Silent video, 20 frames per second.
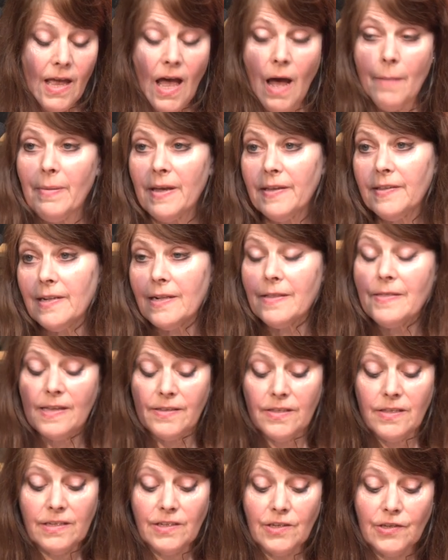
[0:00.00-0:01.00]
And basically
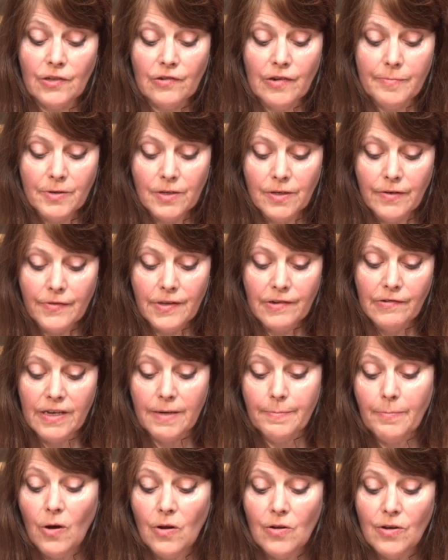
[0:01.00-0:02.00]
that's the description of the
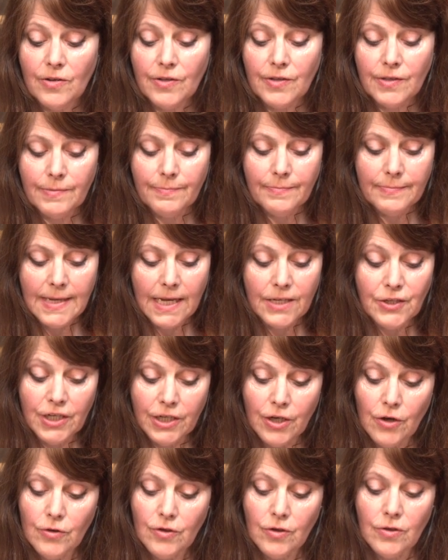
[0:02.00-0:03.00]
Greek polis. And she
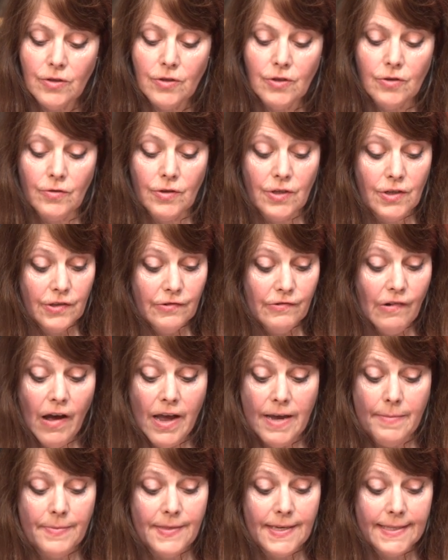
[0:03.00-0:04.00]
goes on to
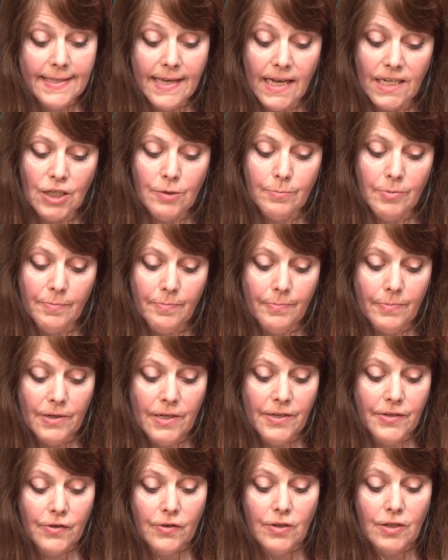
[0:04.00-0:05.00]
describe the tangible
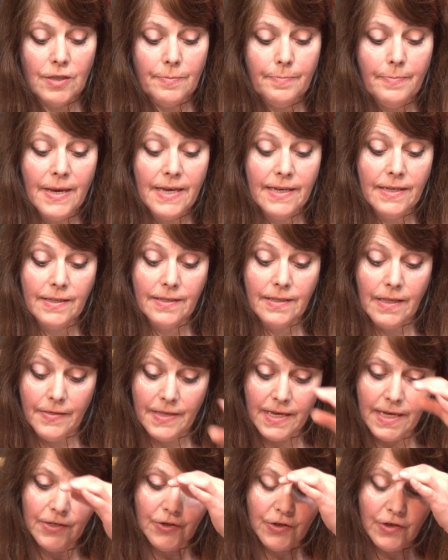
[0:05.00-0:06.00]
political space that
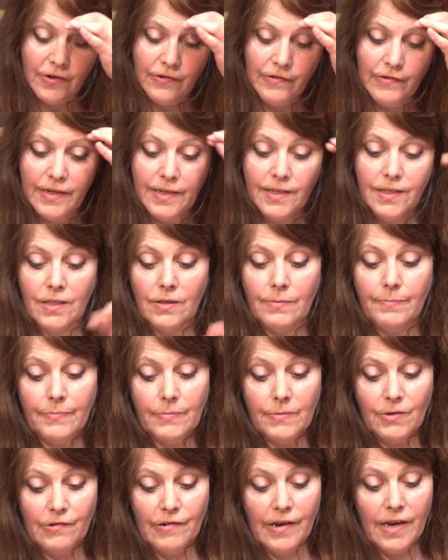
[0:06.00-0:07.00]
the ancient Greeks
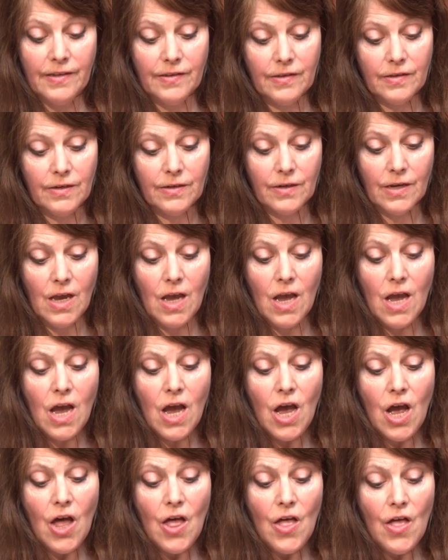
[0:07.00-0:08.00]
created.
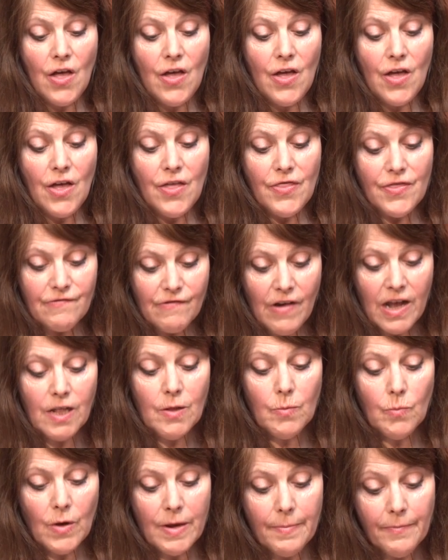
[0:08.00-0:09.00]
The
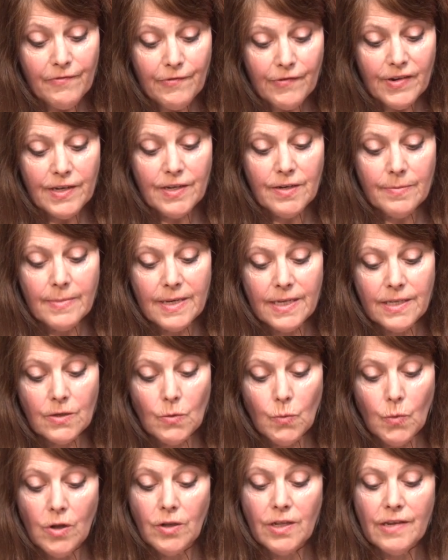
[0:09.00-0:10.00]
realm where freedom is a
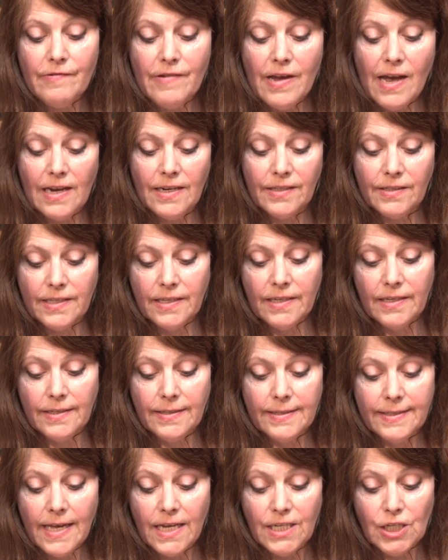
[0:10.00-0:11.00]
worldly reality,
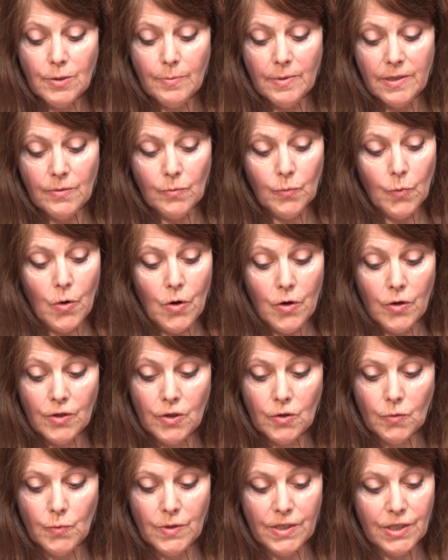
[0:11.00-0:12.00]
tangible in
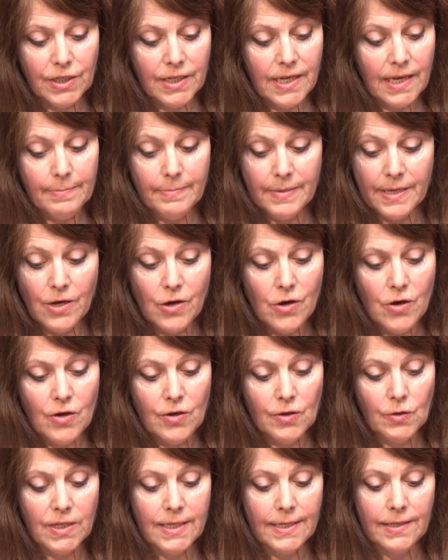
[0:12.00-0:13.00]
words which can be
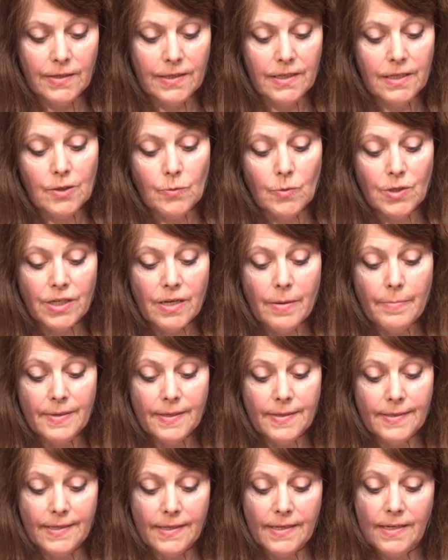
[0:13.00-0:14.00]
heard, in deeds which can be
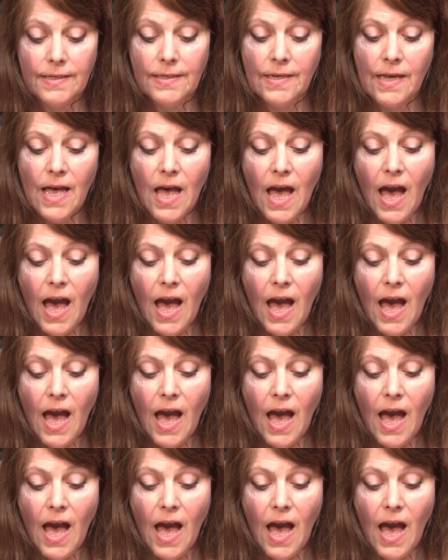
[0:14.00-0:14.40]
seen,